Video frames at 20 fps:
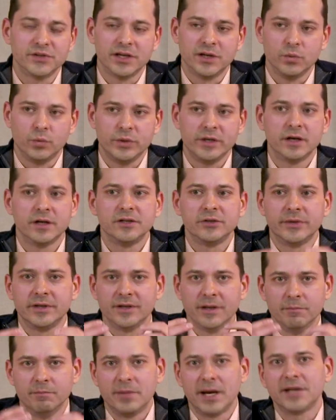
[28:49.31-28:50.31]
and we are doing
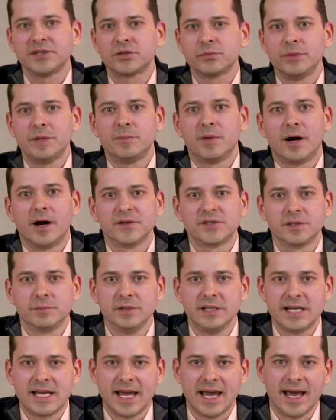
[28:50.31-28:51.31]
the best we
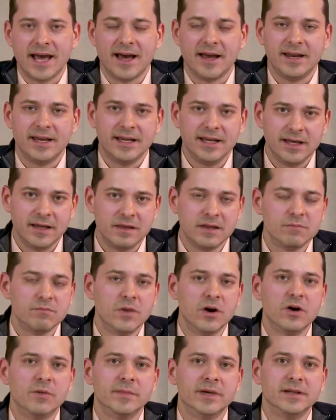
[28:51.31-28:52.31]
possibly can in the
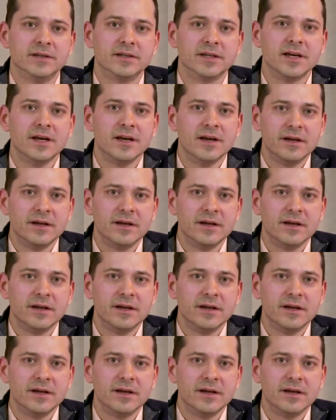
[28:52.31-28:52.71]
moment